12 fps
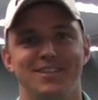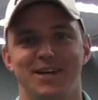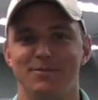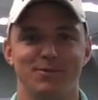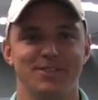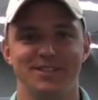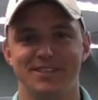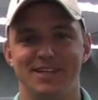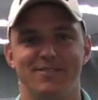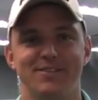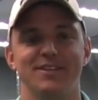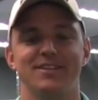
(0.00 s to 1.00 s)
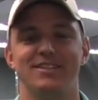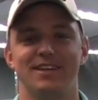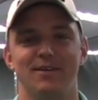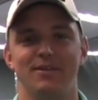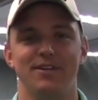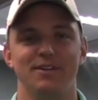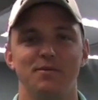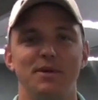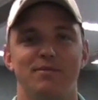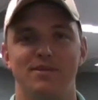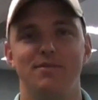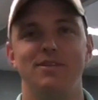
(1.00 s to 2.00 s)
time, but we're just having a good time here at the
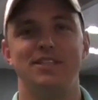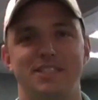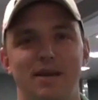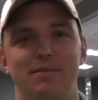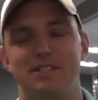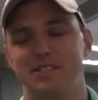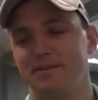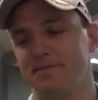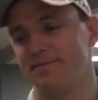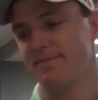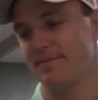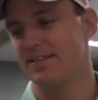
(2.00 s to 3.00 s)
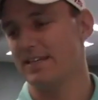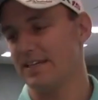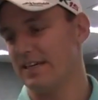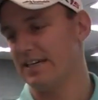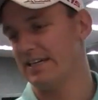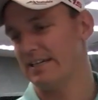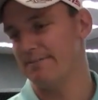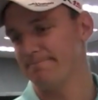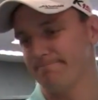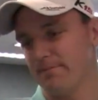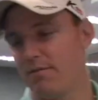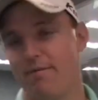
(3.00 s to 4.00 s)
BMW Championship.
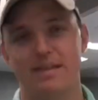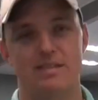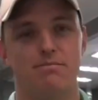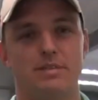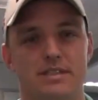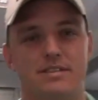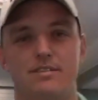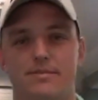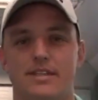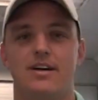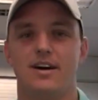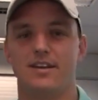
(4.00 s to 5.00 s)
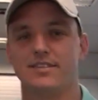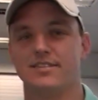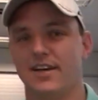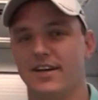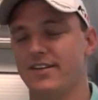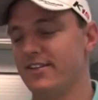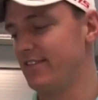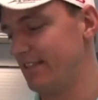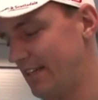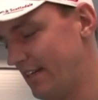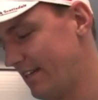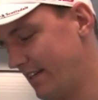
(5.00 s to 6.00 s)
I'm about to build some of the hottest irons
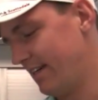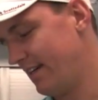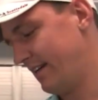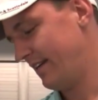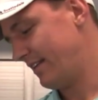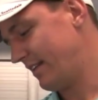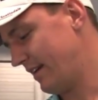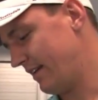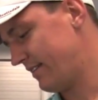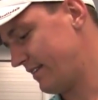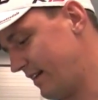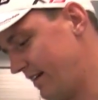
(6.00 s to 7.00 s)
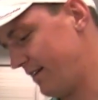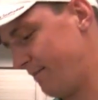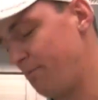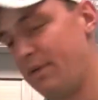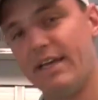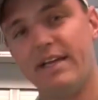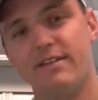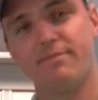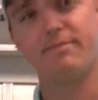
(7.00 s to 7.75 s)
that Ping